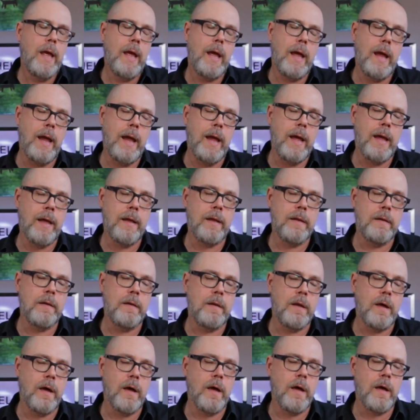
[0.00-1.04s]
And
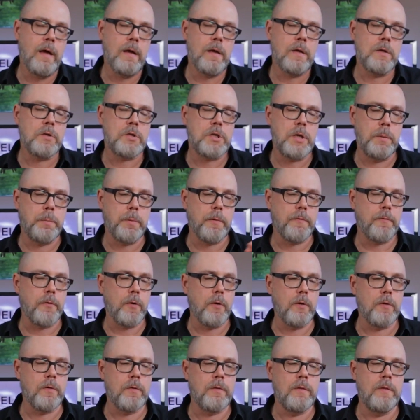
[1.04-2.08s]
she
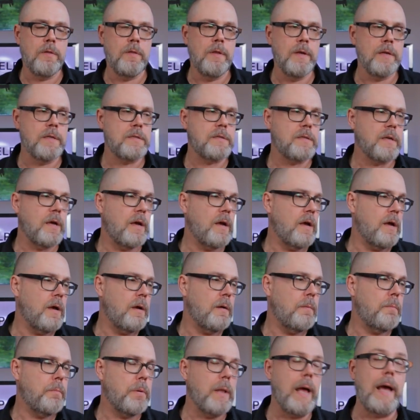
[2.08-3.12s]
preferred this
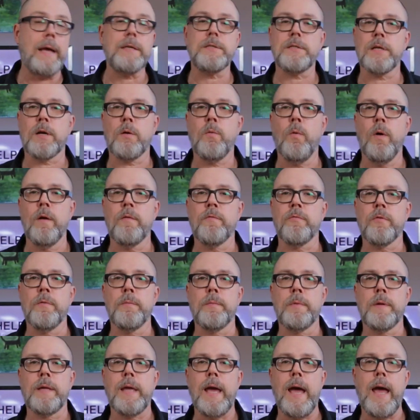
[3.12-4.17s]
plastic one
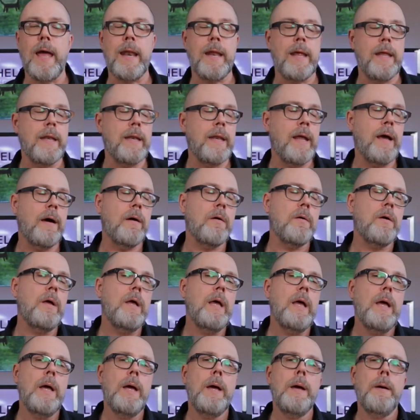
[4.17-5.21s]
from Catit. Now,
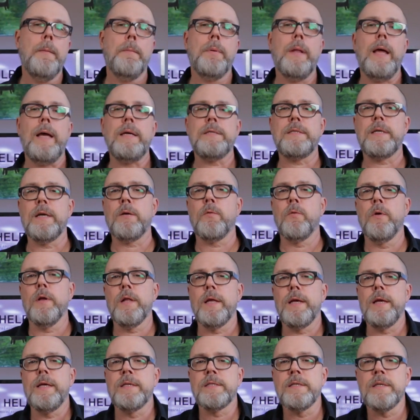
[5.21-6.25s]
plastic
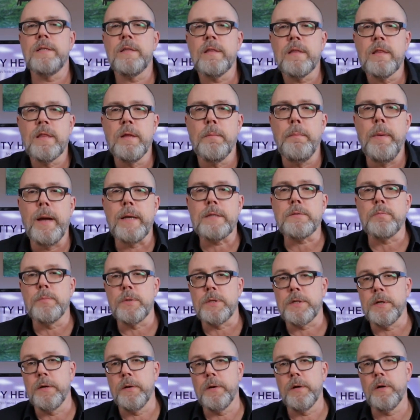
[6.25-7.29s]
really isn't the best
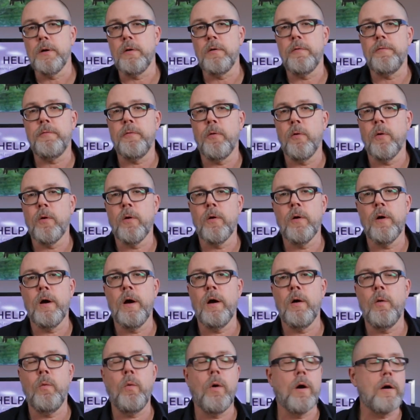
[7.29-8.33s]
material for
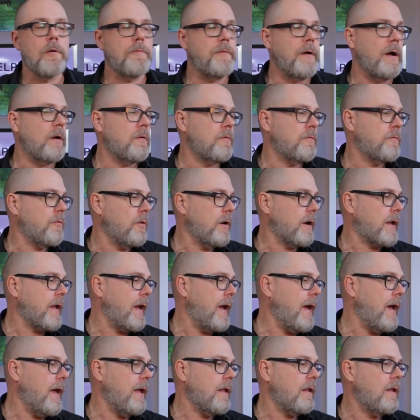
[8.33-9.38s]
a water fountain for a
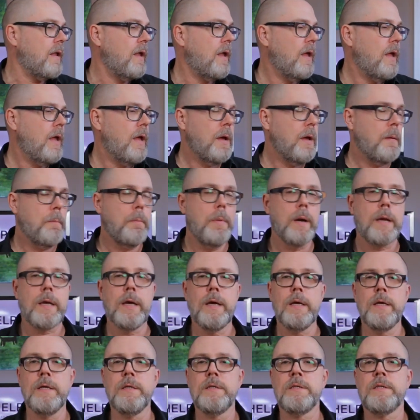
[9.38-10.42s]
cat
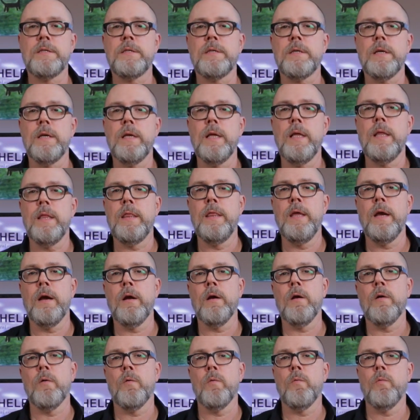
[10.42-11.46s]
because
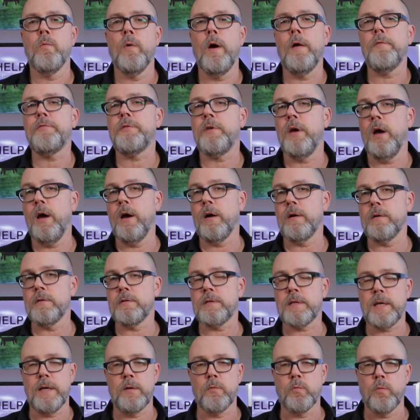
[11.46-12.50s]
their rough tongues
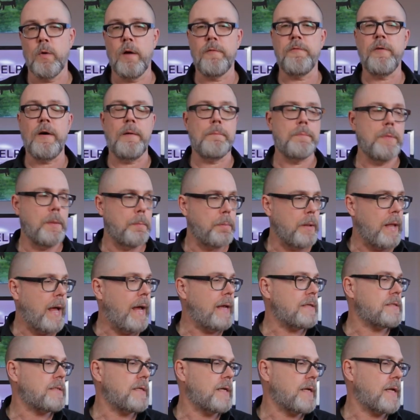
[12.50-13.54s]
can rough up the
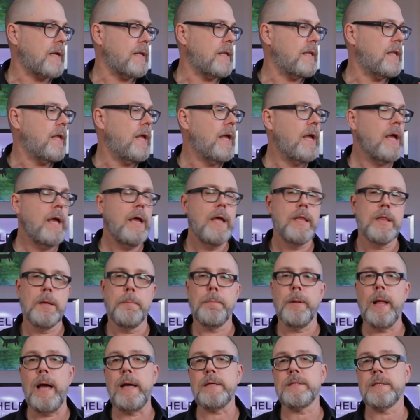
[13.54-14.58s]
plastic, and the
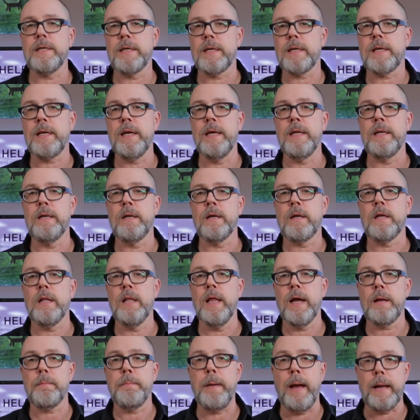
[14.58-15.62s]
plastic can
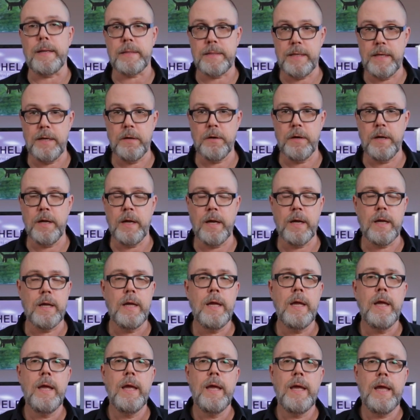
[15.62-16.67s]
collect bacteria.
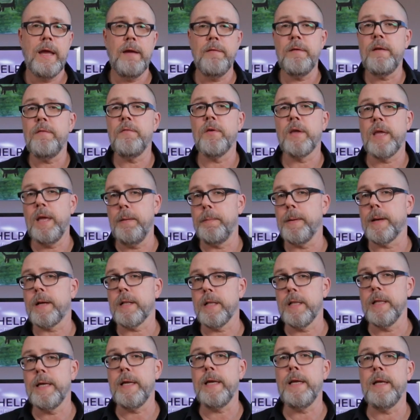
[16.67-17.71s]
Even if you keep it
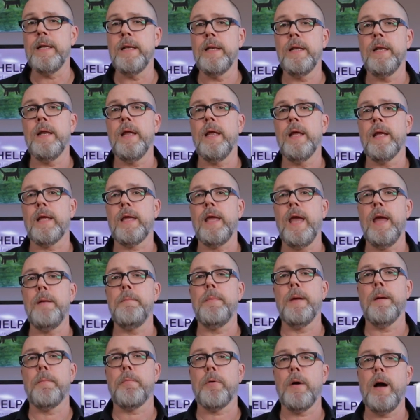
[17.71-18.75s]
clean, it can
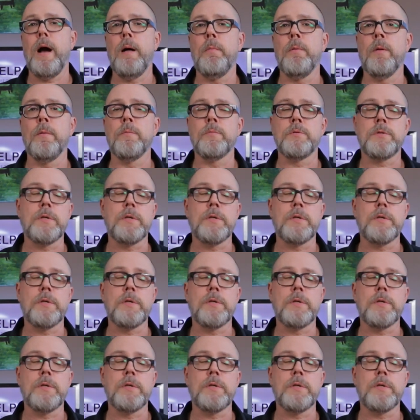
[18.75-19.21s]
be a problem.